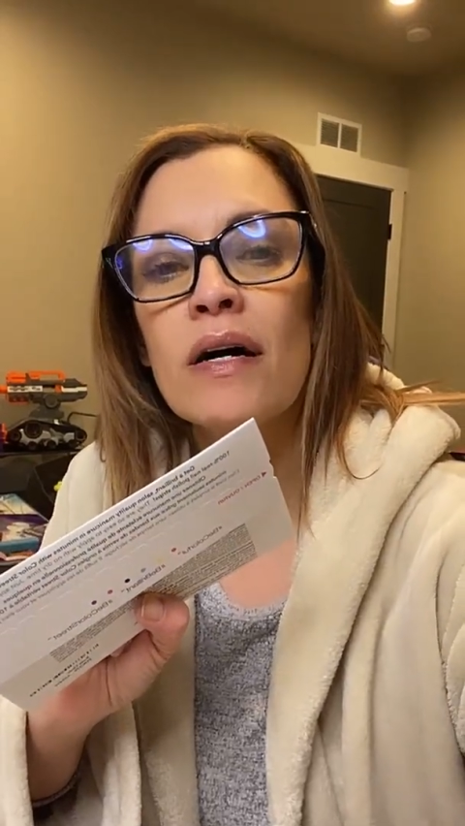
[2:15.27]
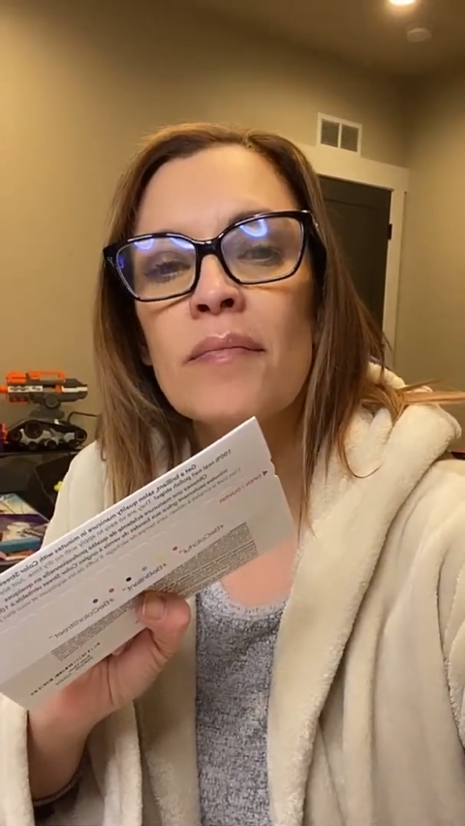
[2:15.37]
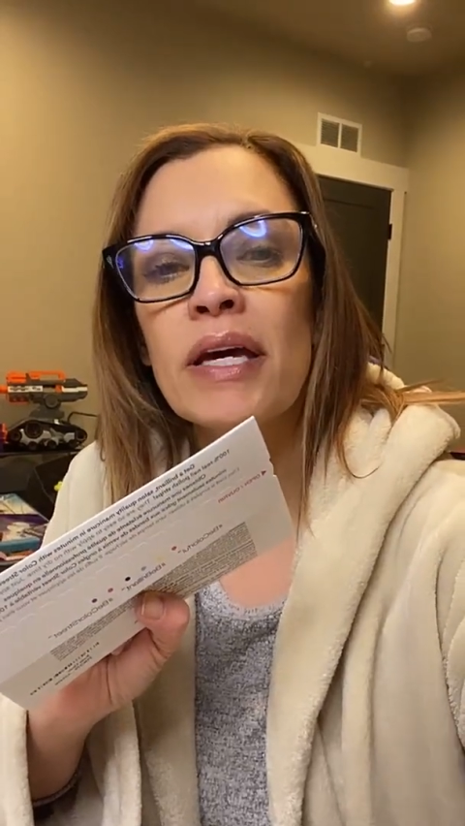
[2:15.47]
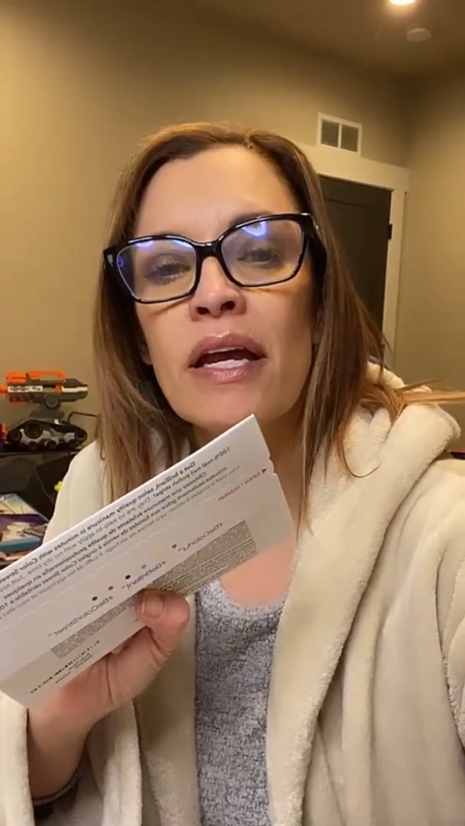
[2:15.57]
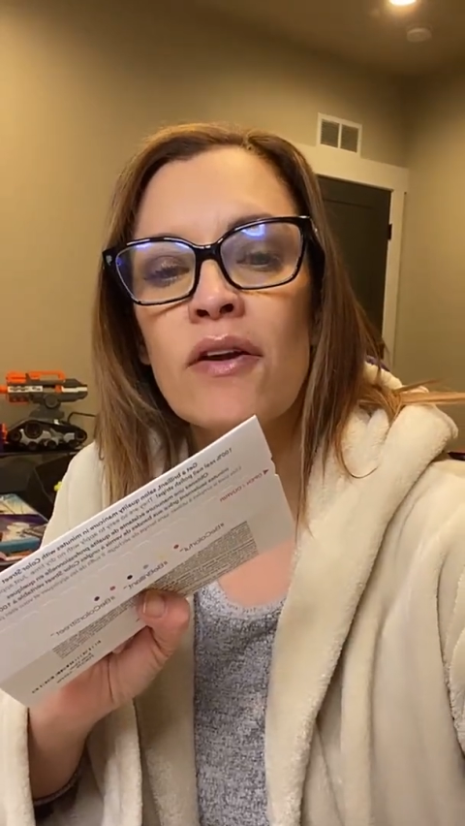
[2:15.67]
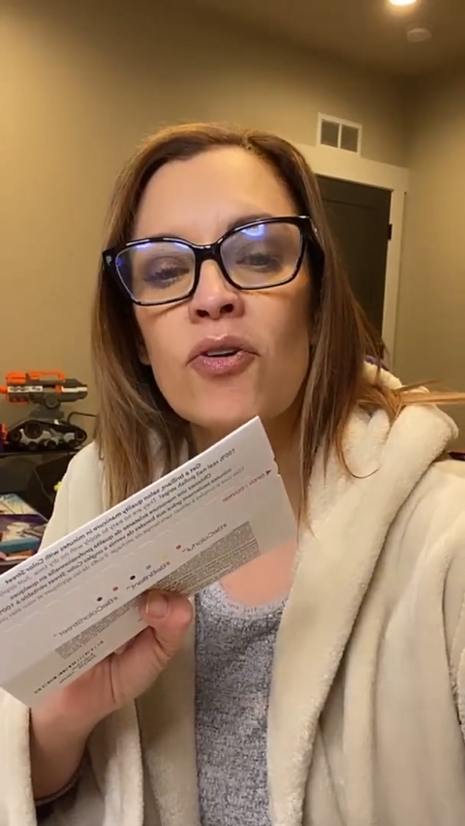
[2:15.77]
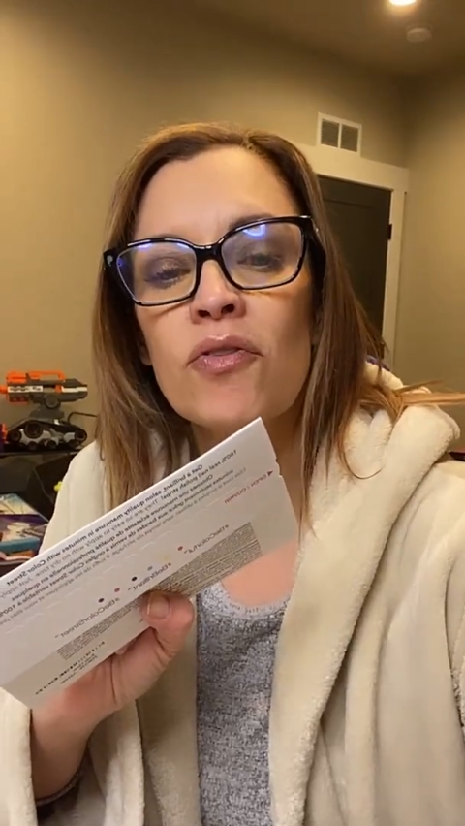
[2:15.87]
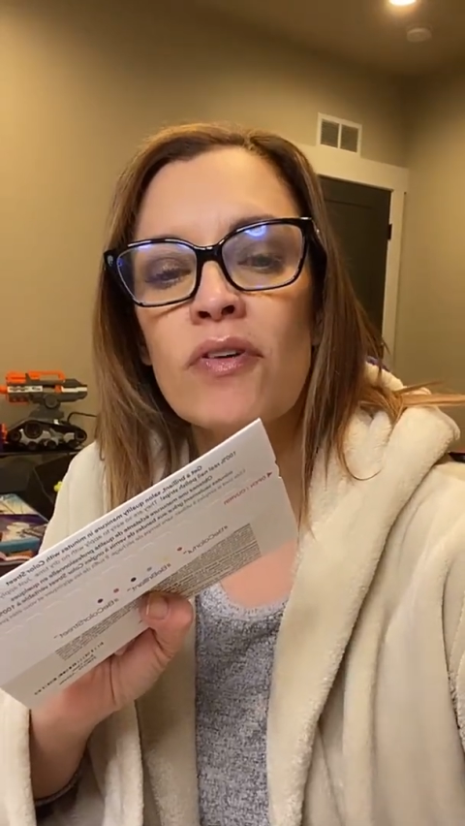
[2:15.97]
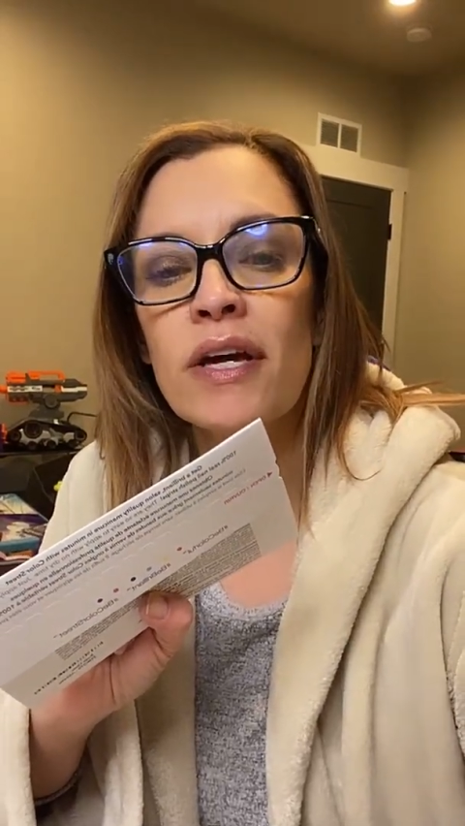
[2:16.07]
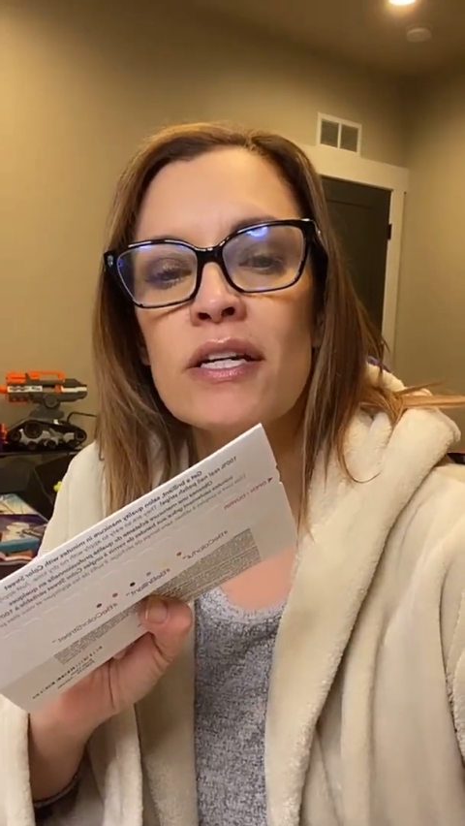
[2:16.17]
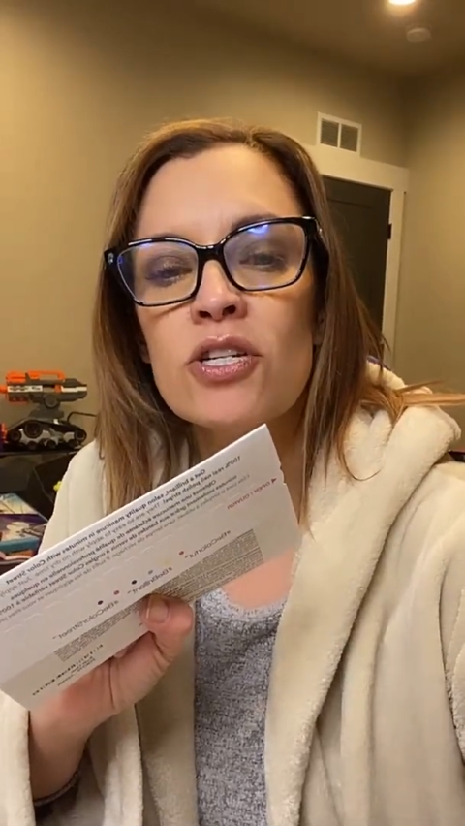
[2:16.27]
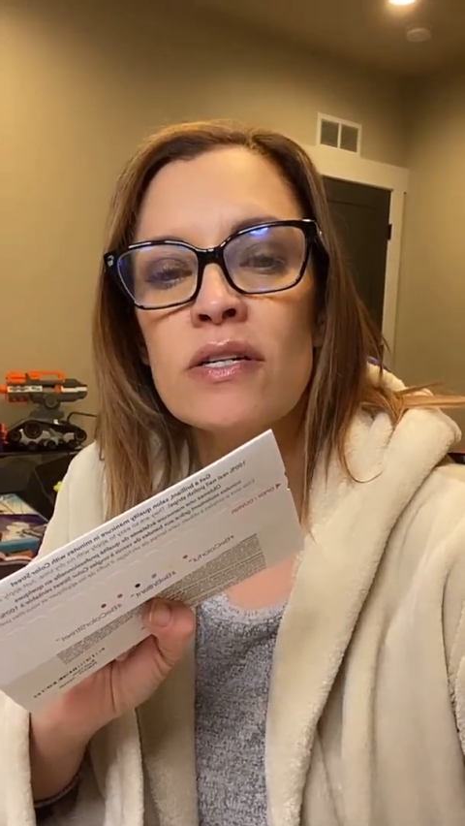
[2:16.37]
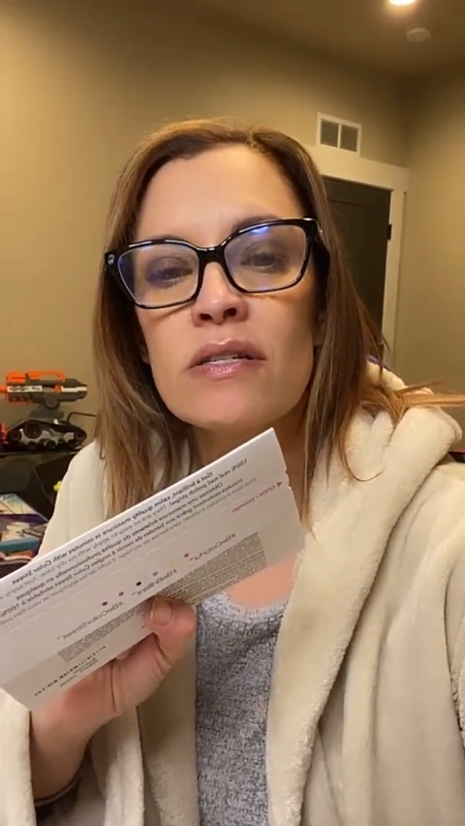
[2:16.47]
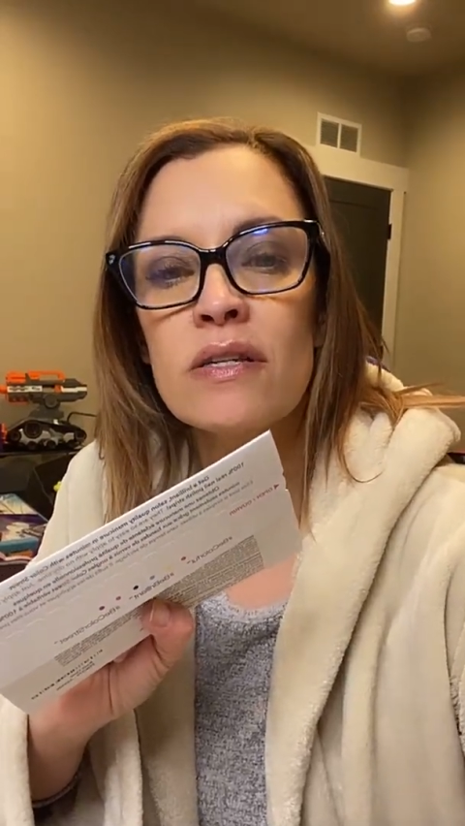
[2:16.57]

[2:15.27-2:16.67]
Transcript: getting notifications.